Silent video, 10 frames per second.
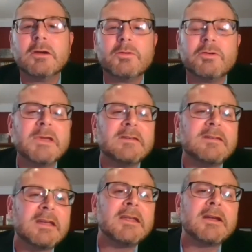with
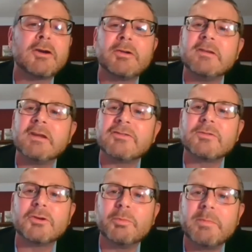maintaining our
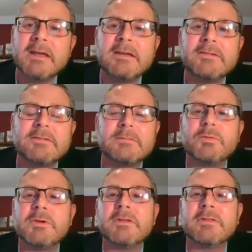industrial base,
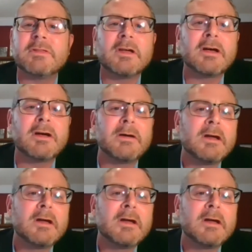with uh,